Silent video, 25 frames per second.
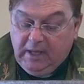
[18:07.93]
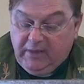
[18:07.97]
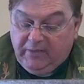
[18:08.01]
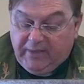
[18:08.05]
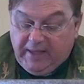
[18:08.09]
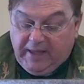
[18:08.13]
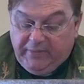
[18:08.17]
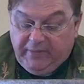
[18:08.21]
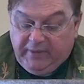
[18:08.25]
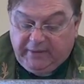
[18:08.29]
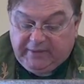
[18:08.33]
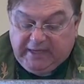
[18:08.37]

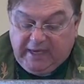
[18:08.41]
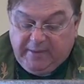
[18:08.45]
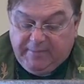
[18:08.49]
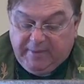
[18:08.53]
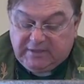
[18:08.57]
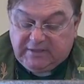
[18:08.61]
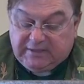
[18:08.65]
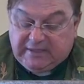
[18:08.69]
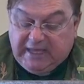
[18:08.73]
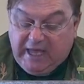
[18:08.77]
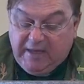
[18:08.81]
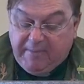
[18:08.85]
Then the
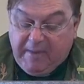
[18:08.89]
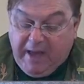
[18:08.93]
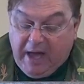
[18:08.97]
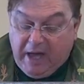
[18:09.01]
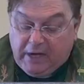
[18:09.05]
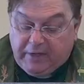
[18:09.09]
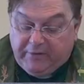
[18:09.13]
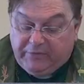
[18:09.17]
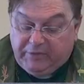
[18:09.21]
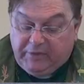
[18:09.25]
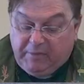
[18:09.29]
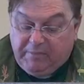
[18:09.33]
demons came
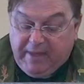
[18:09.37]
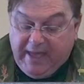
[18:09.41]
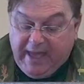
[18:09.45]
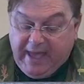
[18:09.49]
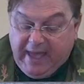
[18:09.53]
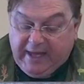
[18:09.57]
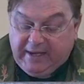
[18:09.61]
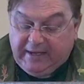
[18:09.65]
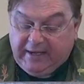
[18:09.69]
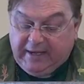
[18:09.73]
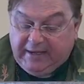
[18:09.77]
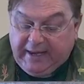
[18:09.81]
out of the
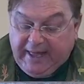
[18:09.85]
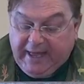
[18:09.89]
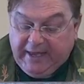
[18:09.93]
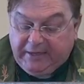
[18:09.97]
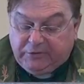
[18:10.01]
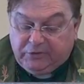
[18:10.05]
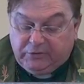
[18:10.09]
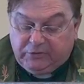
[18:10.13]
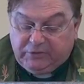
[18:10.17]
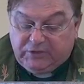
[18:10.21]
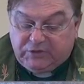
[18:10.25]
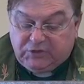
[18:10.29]
man and
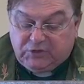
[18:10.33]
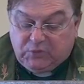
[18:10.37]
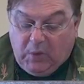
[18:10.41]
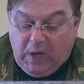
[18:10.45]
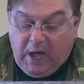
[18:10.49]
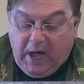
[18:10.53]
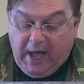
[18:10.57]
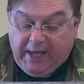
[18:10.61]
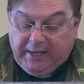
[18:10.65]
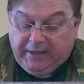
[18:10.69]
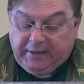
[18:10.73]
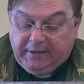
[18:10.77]
entered the
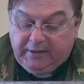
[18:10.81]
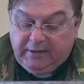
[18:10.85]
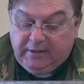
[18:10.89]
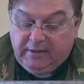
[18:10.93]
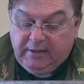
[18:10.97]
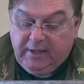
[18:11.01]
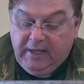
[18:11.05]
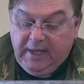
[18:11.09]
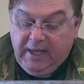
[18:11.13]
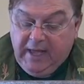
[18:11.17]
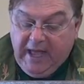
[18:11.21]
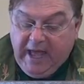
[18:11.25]
swine.
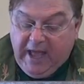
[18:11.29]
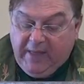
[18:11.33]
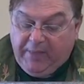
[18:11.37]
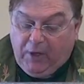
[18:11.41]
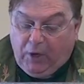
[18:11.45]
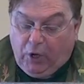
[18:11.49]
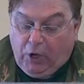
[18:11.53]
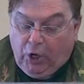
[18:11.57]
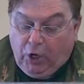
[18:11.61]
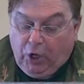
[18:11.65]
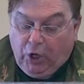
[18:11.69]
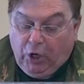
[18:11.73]
And
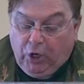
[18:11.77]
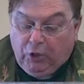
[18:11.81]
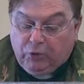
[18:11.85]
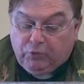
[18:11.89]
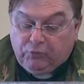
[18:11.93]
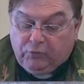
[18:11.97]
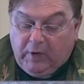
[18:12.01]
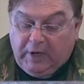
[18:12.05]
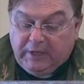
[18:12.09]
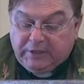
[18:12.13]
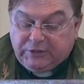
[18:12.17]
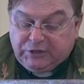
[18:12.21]
the
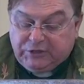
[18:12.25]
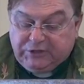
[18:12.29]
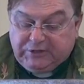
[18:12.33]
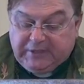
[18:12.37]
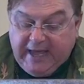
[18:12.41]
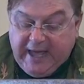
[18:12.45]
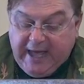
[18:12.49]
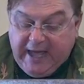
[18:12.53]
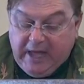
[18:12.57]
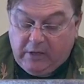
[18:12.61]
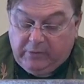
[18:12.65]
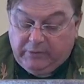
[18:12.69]
herd rushed
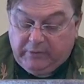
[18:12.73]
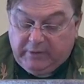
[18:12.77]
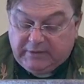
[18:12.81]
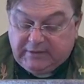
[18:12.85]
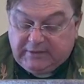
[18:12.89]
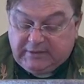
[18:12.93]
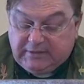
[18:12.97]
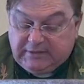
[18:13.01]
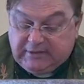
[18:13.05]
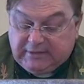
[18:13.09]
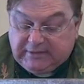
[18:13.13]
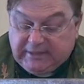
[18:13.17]
down the
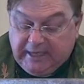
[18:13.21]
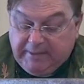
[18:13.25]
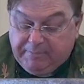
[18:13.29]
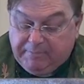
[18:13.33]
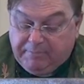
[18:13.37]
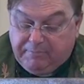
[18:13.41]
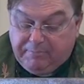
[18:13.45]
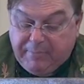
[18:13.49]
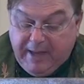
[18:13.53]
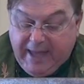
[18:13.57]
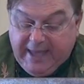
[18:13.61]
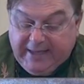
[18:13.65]

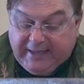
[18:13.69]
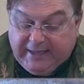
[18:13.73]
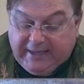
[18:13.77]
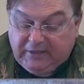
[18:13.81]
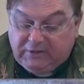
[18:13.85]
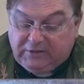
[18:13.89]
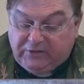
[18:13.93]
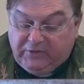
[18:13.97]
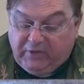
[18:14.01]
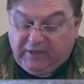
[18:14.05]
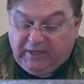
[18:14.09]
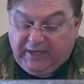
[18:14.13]
steep bank
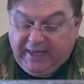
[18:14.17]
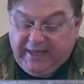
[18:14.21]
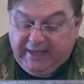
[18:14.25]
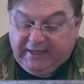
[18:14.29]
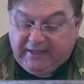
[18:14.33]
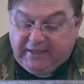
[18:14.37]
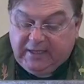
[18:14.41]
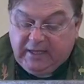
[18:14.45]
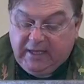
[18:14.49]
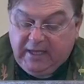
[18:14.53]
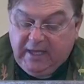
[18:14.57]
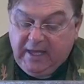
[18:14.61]
into the
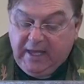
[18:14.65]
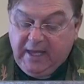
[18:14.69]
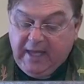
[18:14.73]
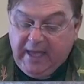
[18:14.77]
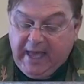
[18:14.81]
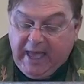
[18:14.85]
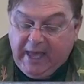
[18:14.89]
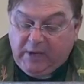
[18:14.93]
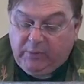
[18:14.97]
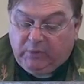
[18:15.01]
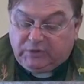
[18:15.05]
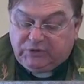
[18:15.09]
lake
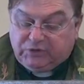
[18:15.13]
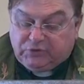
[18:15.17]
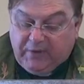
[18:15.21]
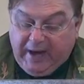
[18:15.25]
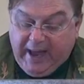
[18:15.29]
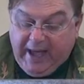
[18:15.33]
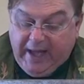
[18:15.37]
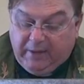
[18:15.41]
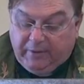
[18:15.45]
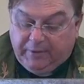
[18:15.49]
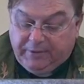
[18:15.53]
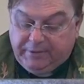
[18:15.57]
and was
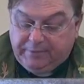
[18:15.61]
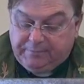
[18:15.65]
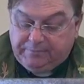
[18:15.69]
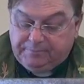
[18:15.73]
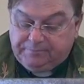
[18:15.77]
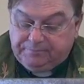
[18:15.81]
drowned.